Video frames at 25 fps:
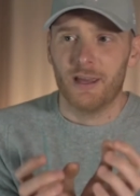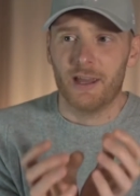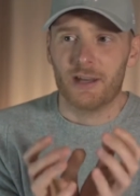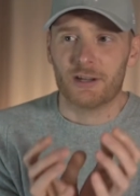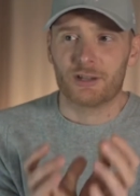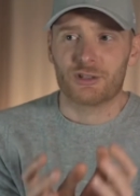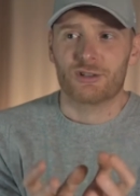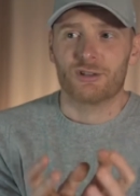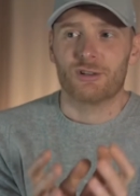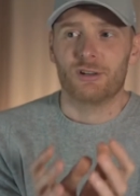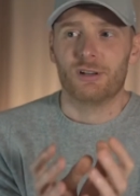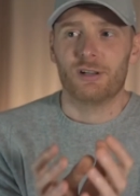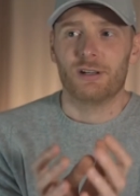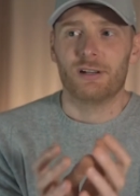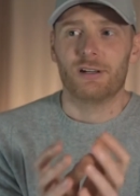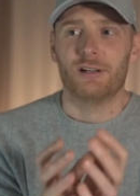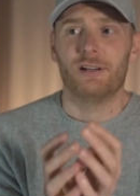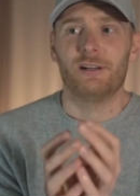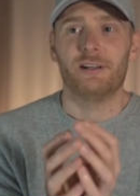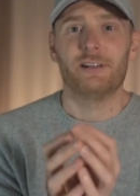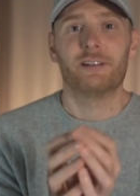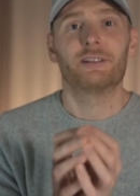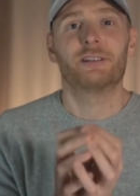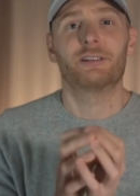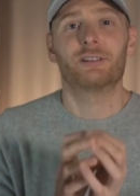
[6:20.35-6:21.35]
actually
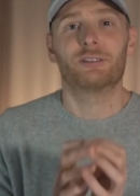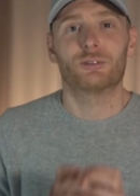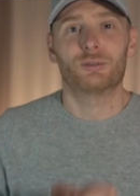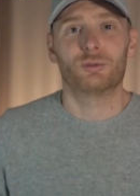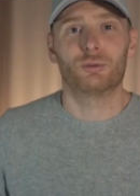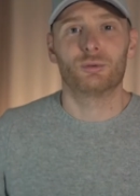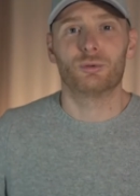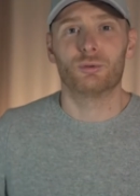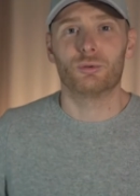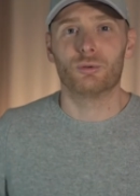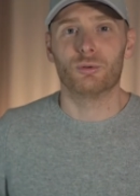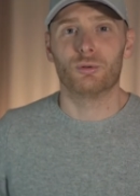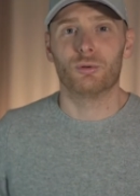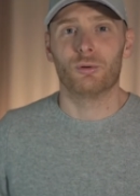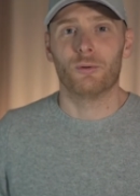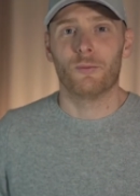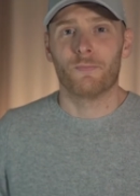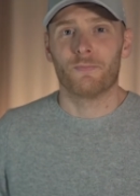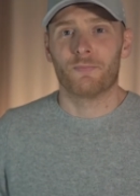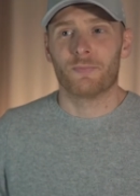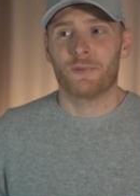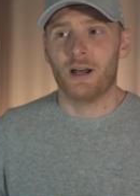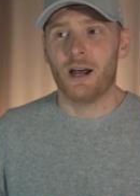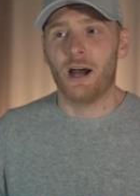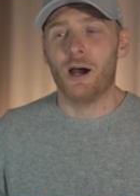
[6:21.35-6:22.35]
linked to,
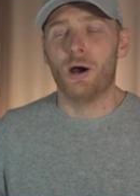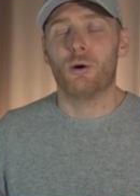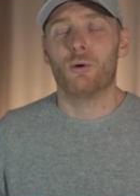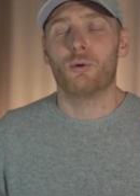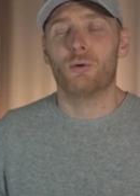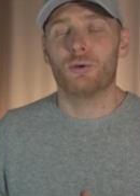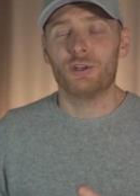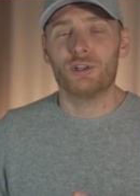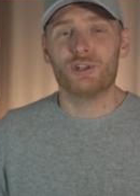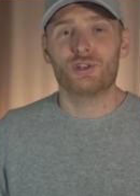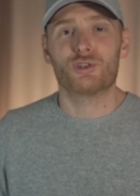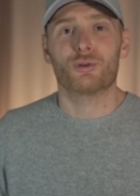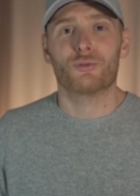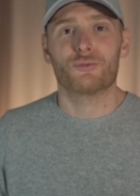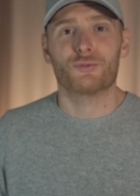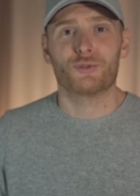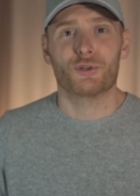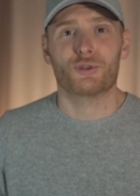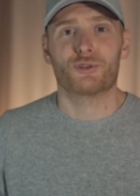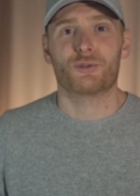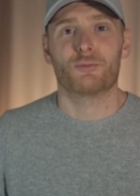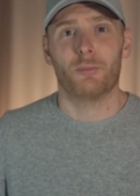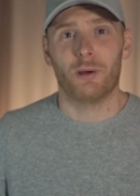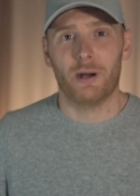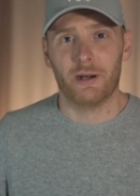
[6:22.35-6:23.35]
how each of
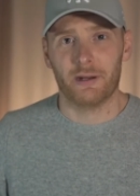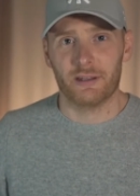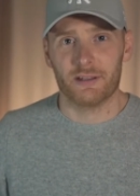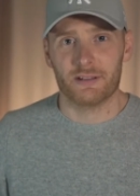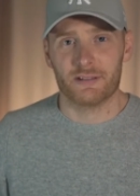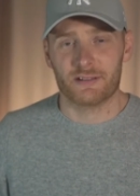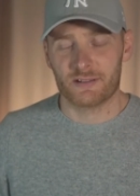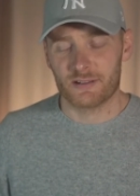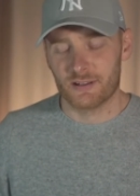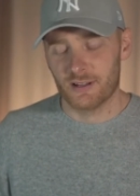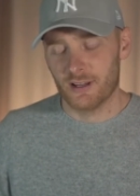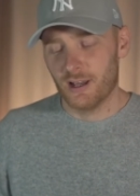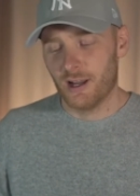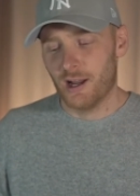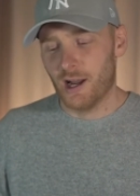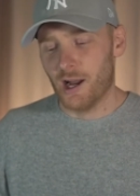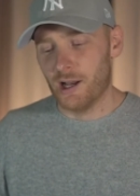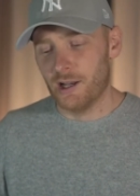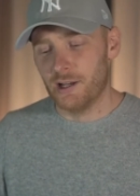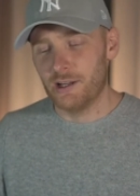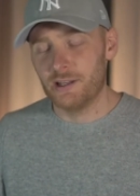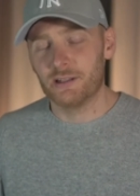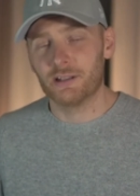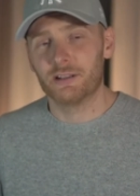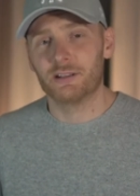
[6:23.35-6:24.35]
those markets
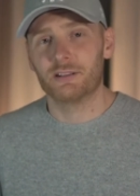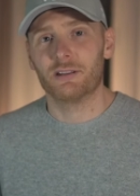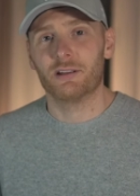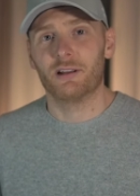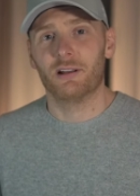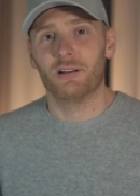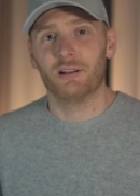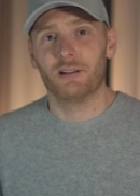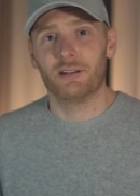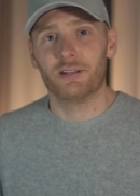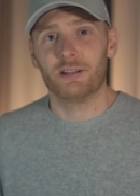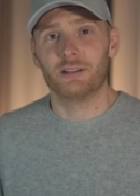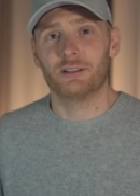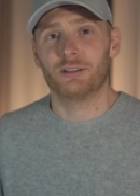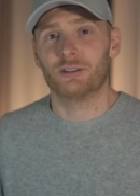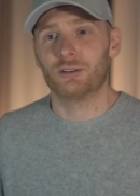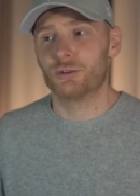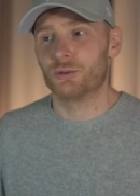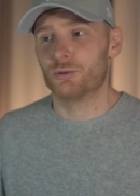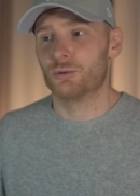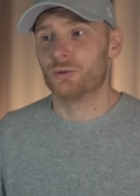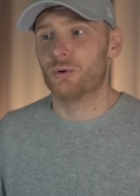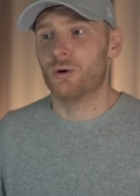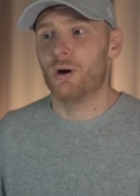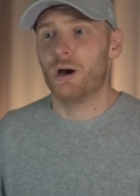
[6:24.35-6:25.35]
link link
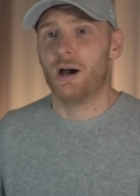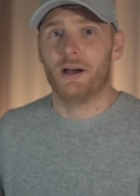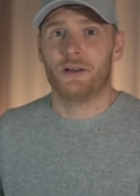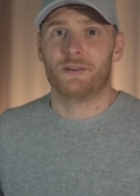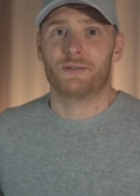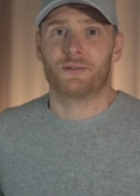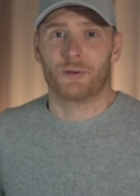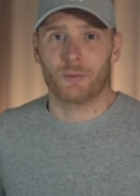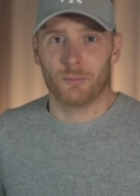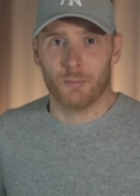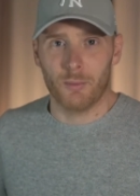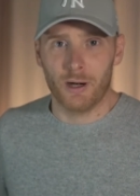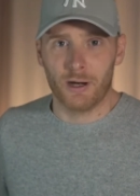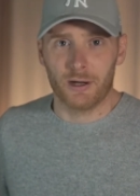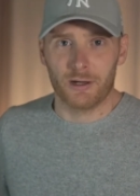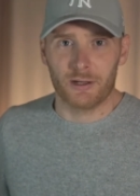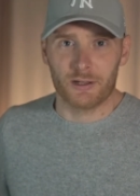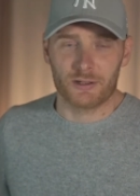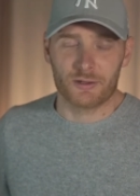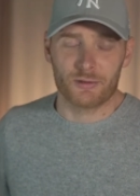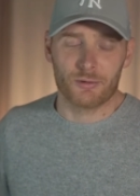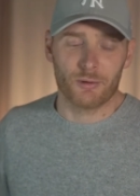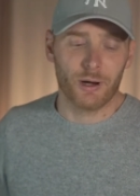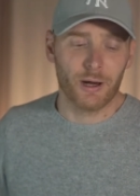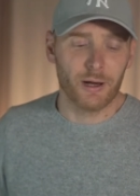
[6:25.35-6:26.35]
to other
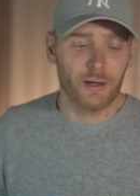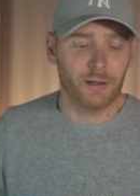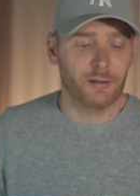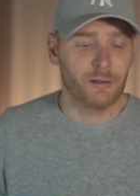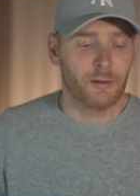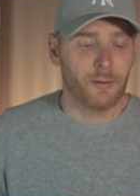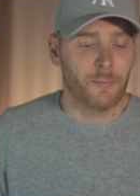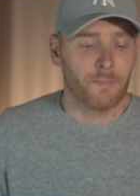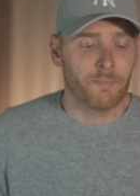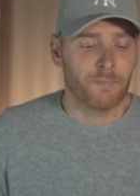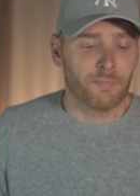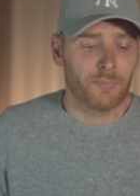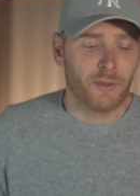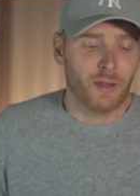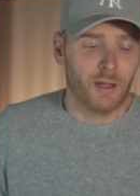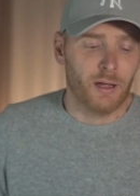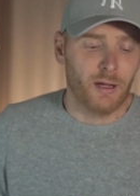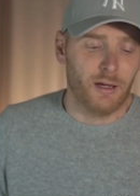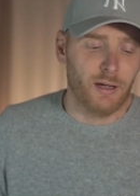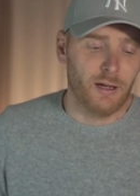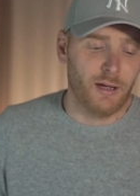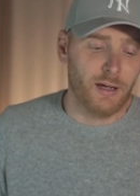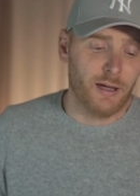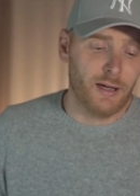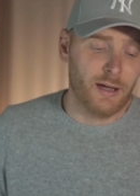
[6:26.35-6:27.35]
markets, right?
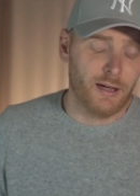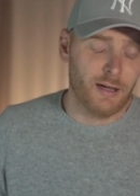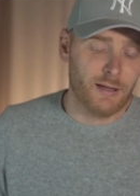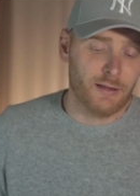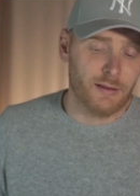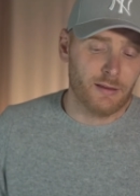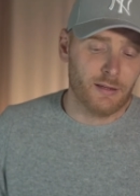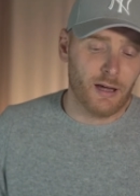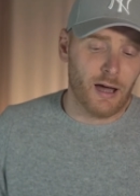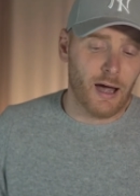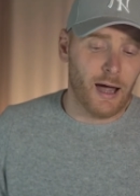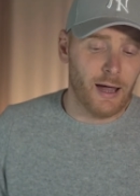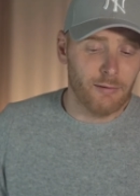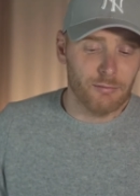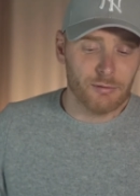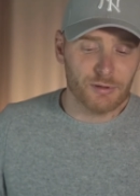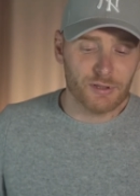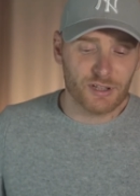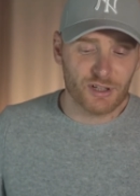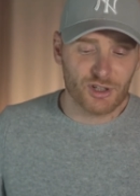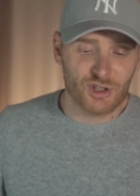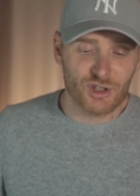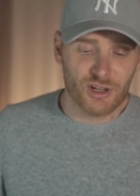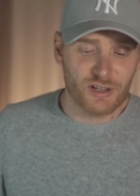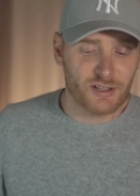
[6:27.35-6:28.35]
And I would
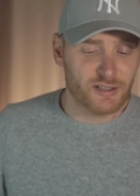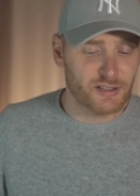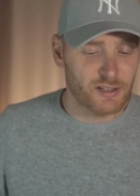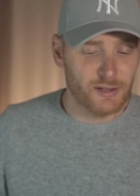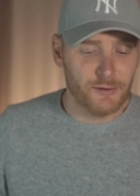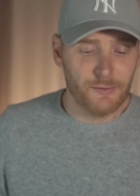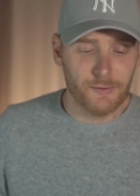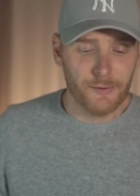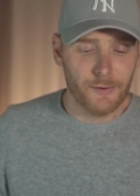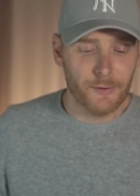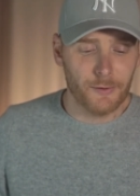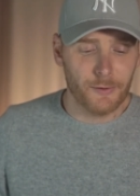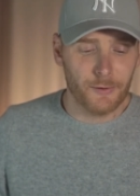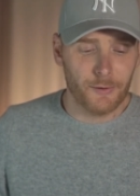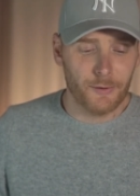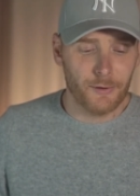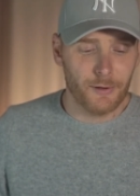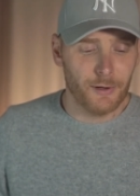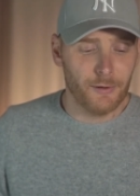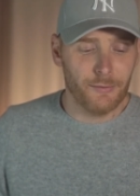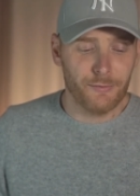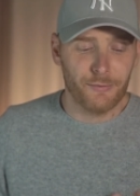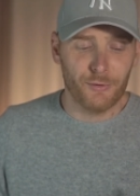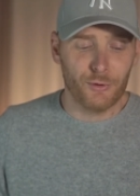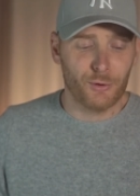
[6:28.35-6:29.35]
suggest, if you're
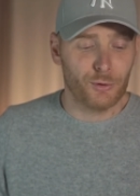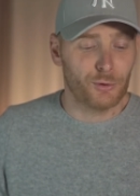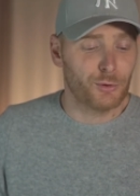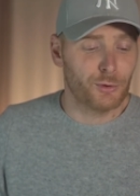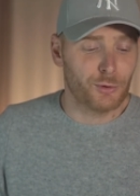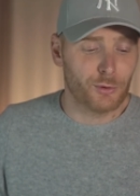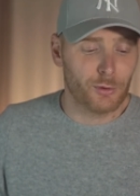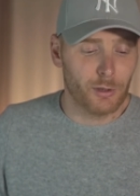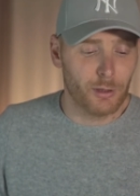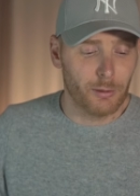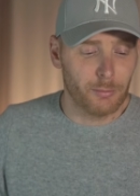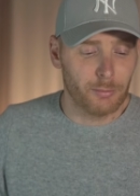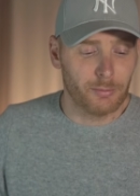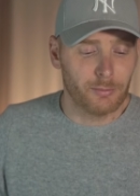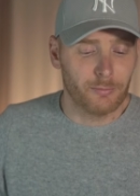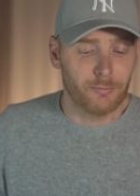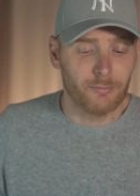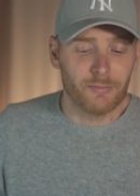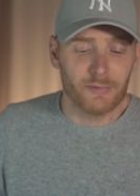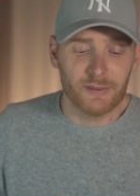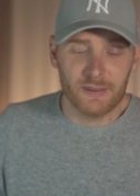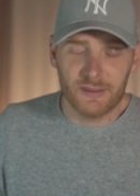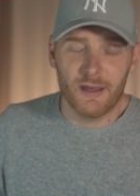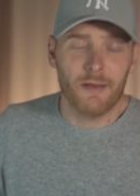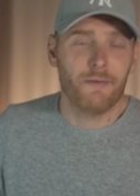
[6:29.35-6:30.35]
if you're in Europe,
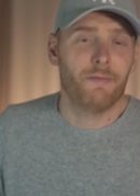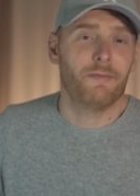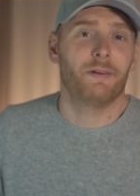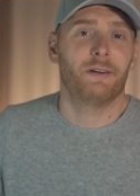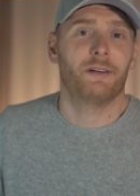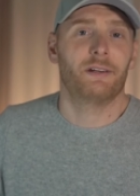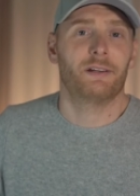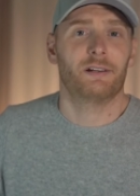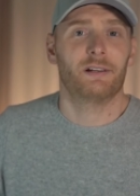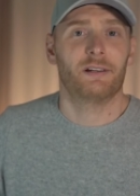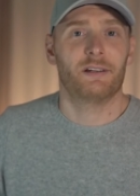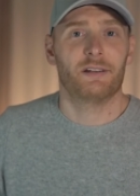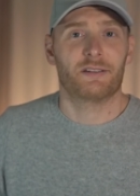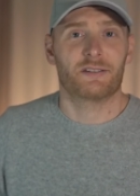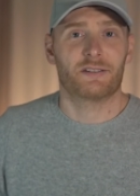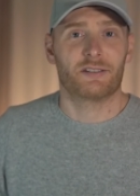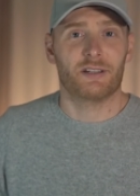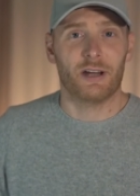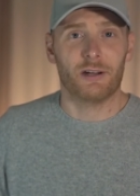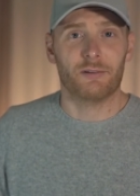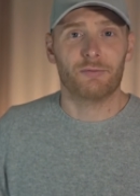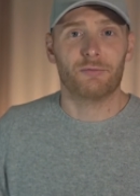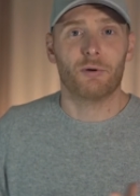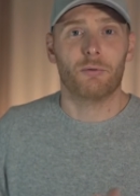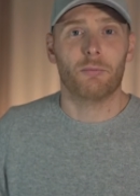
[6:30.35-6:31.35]
definitely
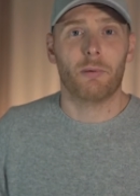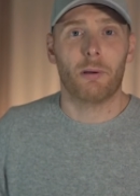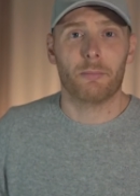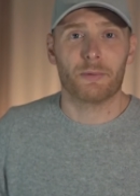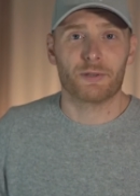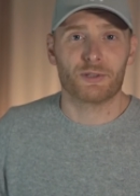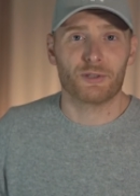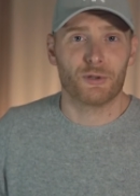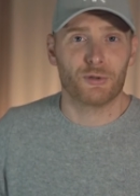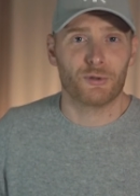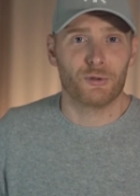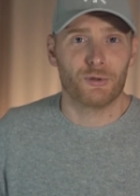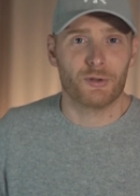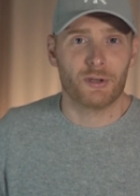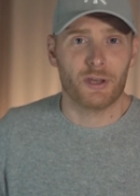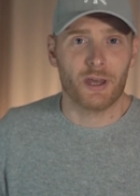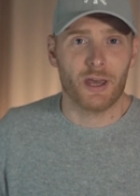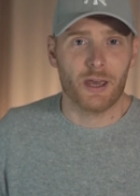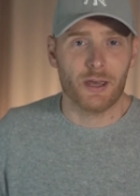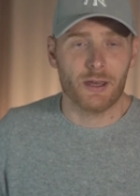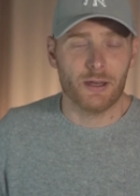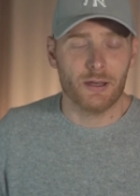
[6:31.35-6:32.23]
start from Amazon U K,